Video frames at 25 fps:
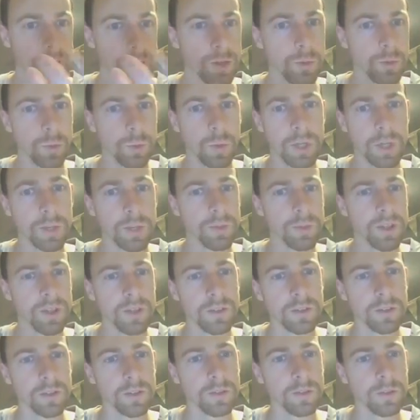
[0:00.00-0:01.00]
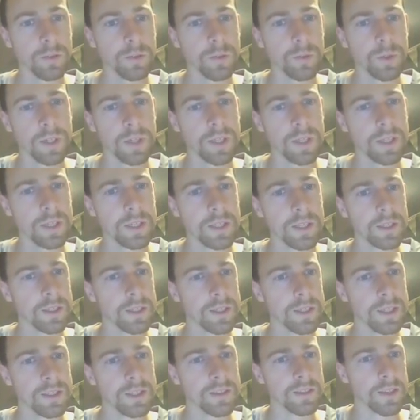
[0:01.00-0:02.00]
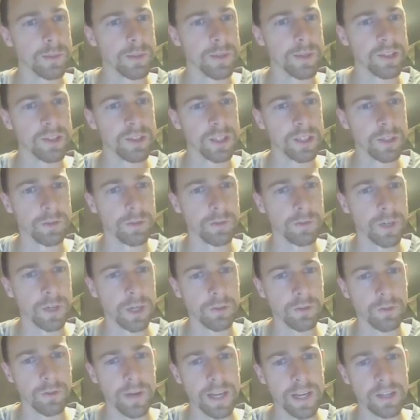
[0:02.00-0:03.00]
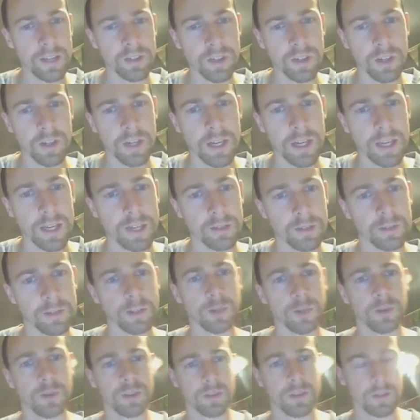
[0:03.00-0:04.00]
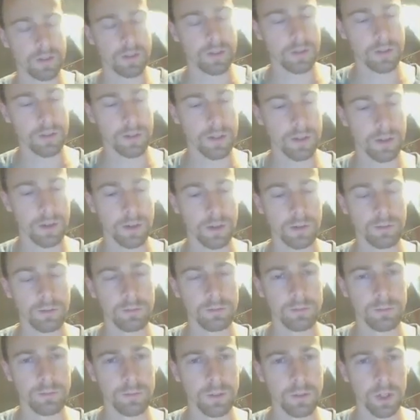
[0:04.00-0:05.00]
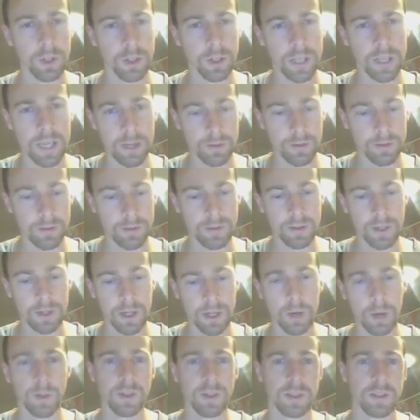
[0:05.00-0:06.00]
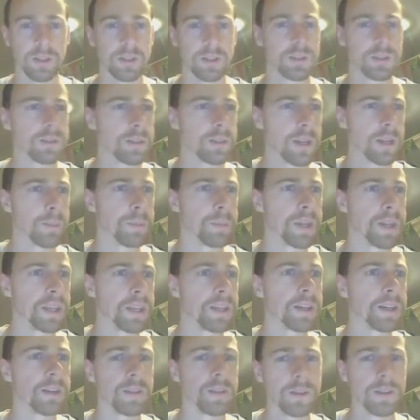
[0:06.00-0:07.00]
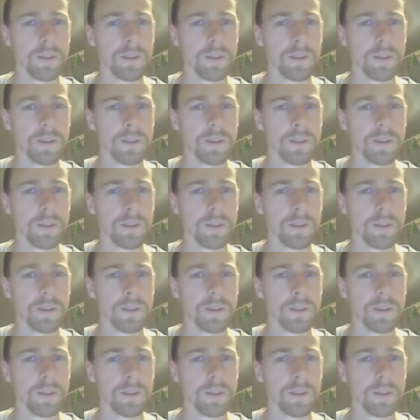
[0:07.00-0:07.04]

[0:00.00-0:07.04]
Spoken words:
What I'm going to do is I'm actually going to arrange it now so it's going to look how it's going to appear.